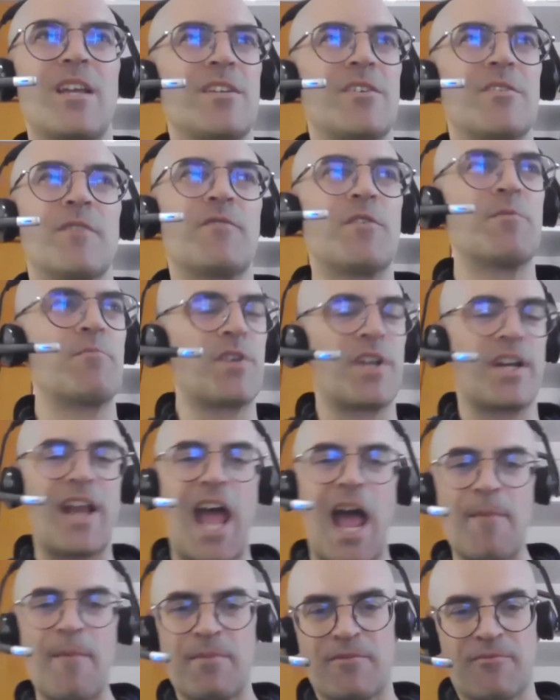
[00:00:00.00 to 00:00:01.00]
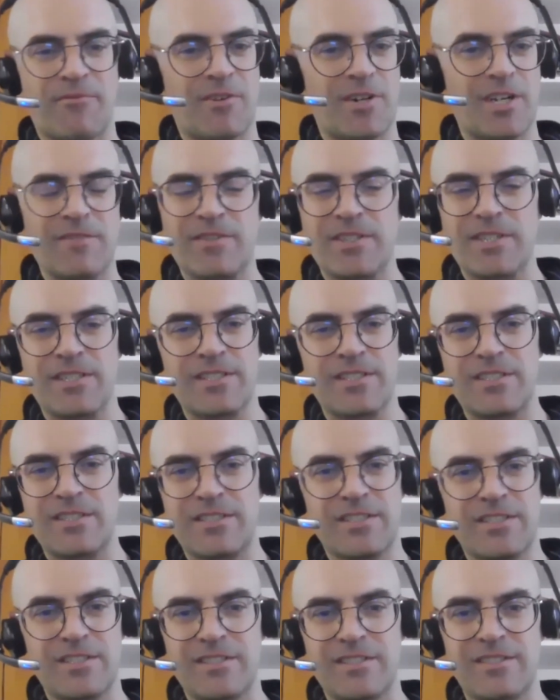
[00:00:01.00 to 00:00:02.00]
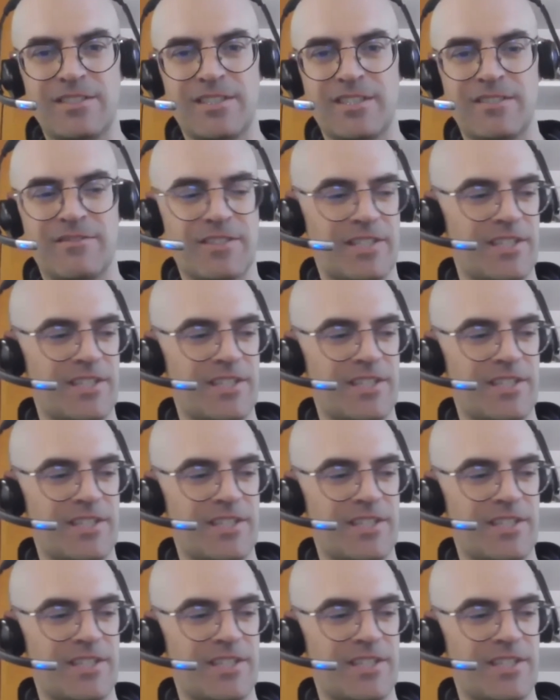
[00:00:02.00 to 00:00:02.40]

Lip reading: if you put an app in front of a